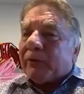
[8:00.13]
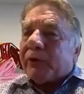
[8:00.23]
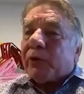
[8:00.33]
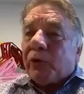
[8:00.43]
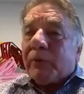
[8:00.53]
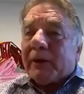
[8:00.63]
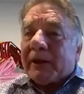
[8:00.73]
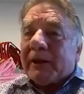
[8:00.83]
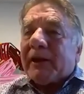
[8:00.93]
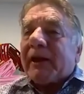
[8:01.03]
would
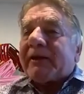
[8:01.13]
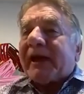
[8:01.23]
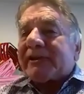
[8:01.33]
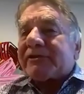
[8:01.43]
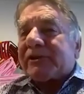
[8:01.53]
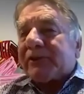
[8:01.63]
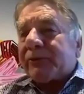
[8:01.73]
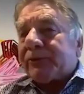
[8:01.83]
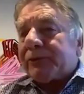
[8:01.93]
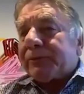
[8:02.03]
normally attach to the
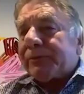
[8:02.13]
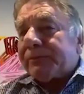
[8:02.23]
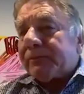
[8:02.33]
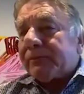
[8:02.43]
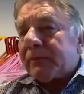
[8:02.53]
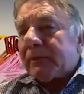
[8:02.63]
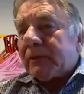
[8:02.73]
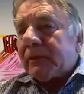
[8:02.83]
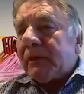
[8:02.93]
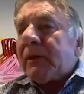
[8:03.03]
womb.
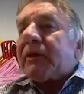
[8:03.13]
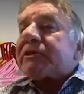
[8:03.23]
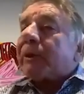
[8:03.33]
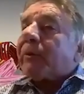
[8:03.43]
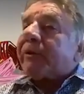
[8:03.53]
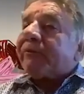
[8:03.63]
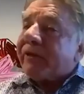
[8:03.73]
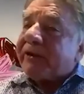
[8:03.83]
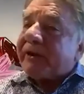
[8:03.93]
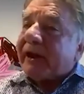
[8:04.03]
So on the
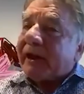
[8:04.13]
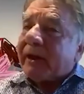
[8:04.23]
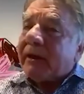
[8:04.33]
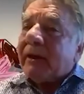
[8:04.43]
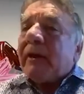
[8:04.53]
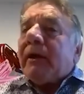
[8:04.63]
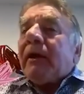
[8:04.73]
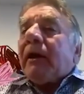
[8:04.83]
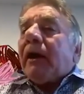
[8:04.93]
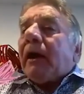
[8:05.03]
5th day,
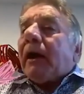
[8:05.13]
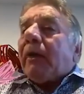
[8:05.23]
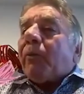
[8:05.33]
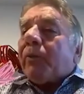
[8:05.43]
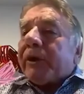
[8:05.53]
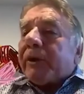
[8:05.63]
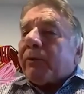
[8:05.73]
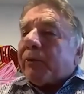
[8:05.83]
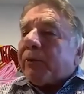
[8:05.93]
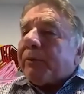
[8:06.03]
we
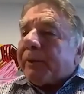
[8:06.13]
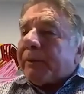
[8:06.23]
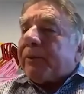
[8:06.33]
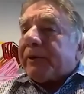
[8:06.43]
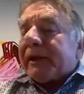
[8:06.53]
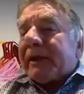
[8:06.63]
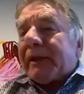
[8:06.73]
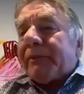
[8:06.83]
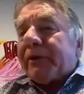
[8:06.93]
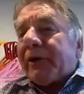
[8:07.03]
will be putting
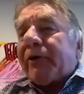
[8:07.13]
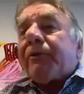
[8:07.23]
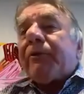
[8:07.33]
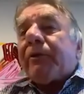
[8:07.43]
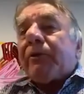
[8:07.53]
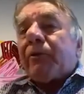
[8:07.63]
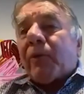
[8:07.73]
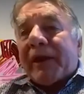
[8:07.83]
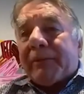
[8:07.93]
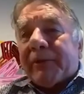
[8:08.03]

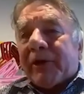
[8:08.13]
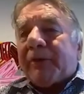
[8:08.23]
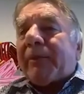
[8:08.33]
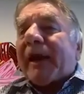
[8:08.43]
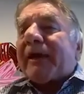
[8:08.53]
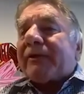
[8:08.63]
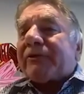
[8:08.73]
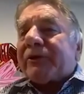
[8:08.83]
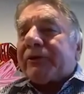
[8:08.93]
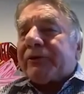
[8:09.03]
one embryo back
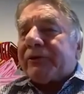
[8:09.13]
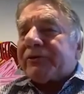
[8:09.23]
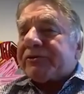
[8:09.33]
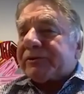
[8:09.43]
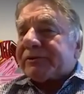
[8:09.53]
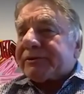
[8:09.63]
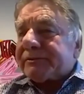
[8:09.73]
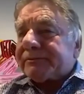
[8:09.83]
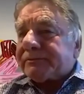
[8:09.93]
into your uterus.